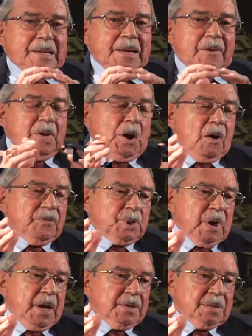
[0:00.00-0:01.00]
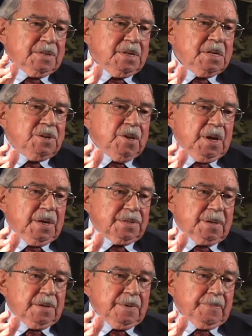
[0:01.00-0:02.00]
every officer has a sea
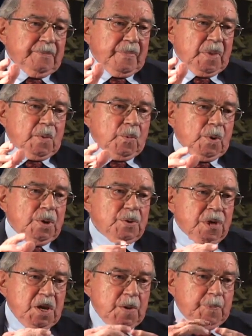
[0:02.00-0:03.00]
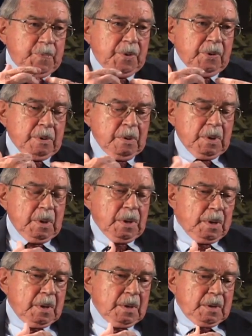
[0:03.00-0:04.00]
chest where you keep your
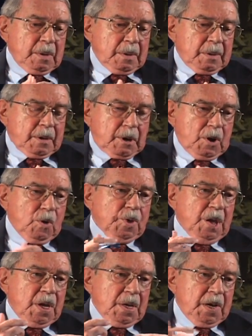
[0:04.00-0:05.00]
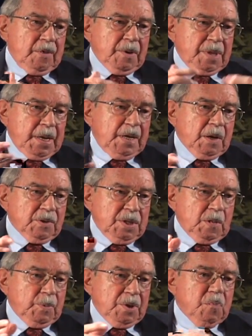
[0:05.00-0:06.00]
clothing and everything else,
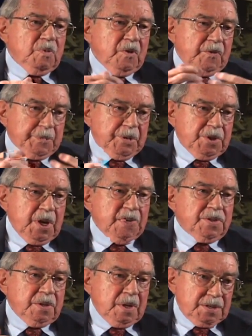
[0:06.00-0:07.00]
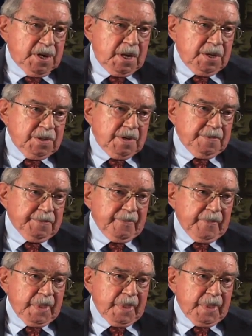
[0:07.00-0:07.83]
and when you move from station to station.